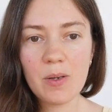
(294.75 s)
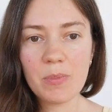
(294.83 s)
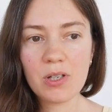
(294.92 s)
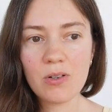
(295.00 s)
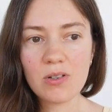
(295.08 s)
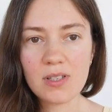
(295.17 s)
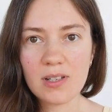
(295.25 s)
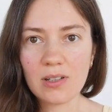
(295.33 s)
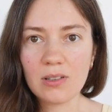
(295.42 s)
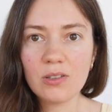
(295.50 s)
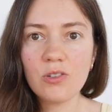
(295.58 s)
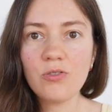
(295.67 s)
because there
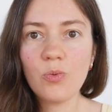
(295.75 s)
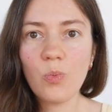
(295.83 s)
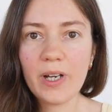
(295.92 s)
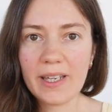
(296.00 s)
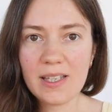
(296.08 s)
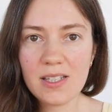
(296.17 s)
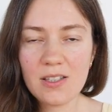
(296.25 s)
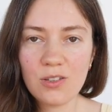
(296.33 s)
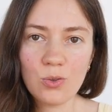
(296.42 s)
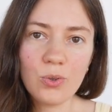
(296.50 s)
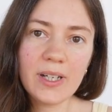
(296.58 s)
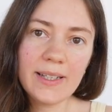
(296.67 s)
are a lot of ways
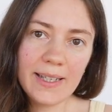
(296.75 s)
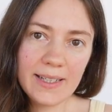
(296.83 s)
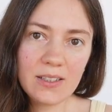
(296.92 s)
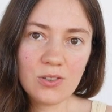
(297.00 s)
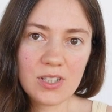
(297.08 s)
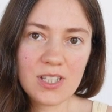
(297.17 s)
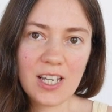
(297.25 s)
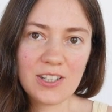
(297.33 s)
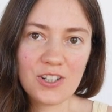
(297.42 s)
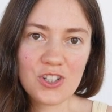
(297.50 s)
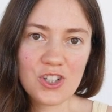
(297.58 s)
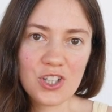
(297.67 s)
to connect to this
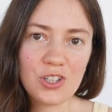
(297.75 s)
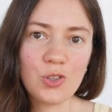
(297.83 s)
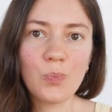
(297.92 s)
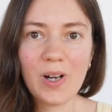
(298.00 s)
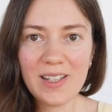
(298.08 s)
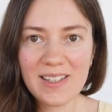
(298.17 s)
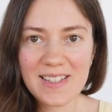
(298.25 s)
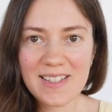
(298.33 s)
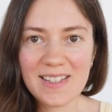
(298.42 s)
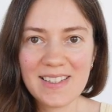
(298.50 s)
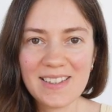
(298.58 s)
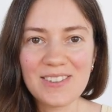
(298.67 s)
energy, to
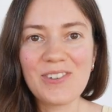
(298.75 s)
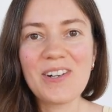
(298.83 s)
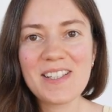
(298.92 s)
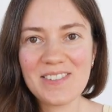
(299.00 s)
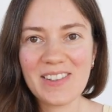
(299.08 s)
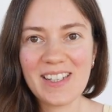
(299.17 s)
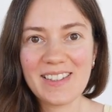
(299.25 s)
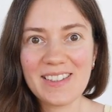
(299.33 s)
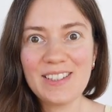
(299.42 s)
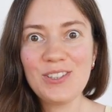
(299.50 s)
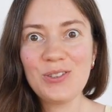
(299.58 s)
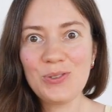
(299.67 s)
balance it, to activate it,
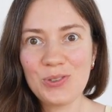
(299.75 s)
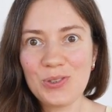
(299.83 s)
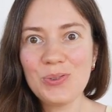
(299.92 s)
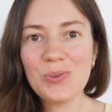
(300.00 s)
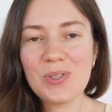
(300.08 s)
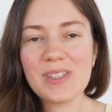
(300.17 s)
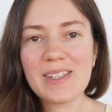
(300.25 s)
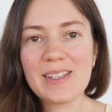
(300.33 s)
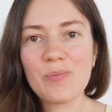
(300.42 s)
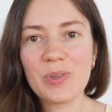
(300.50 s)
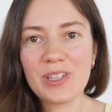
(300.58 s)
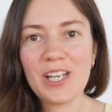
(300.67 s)
and to use
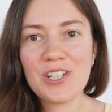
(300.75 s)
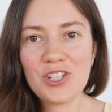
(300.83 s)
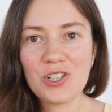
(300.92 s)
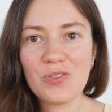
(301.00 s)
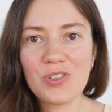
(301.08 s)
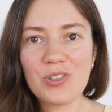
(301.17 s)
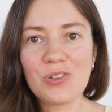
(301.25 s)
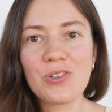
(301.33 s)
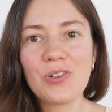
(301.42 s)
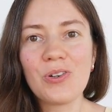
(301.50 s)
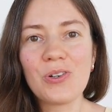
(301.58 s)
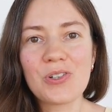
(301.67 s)
the potential of the
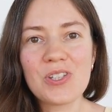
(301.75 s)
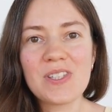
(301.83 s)
Earth